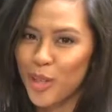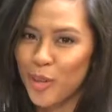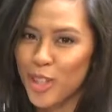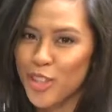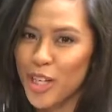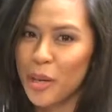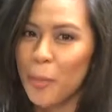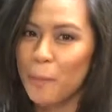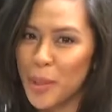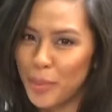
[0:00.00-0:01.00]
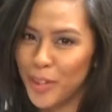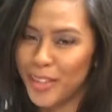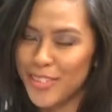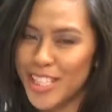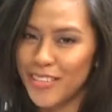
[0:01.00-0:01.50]
you're watching
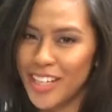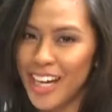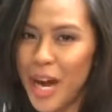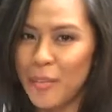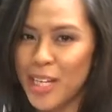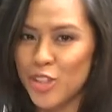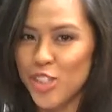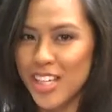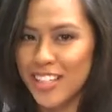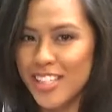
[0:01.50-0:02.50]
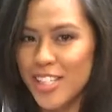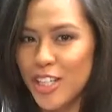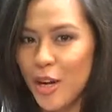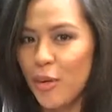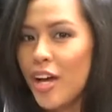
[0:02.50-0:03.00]
BeBelieveTV. I'm Asia
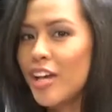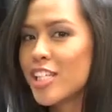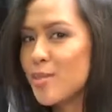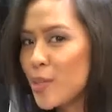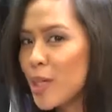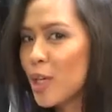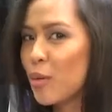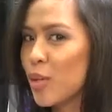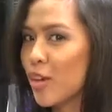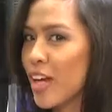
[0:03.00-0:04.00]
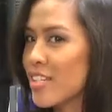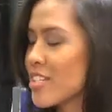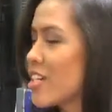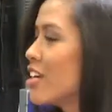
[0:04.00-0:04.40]
Celestino, speaking with our guest,